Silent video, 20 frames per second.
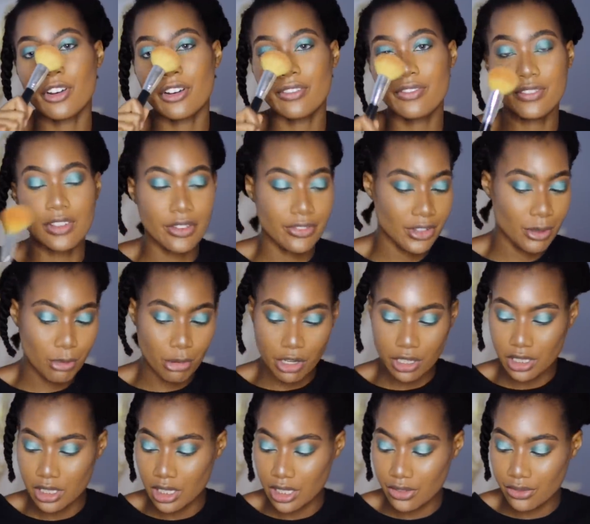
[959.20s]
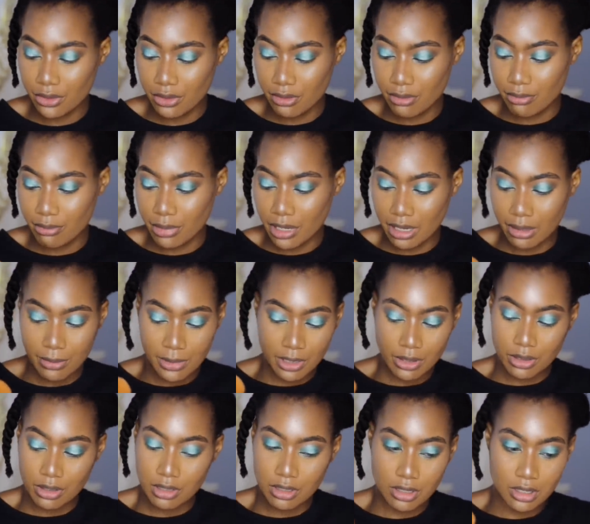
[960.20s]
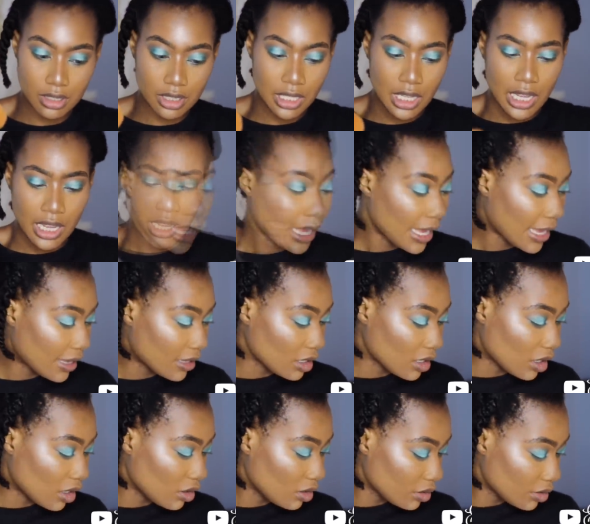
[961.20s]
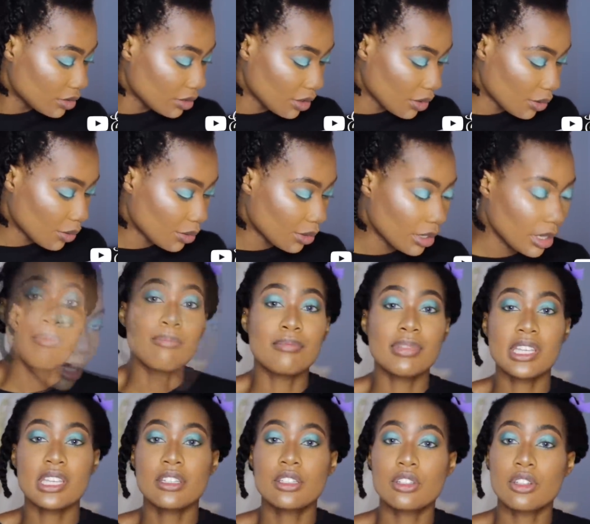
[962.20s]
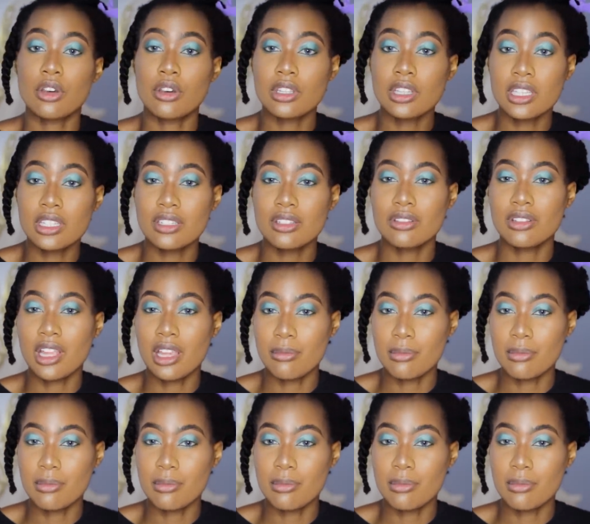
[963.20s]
for fluffy brushes from Bare Minerals. And also, be sure that you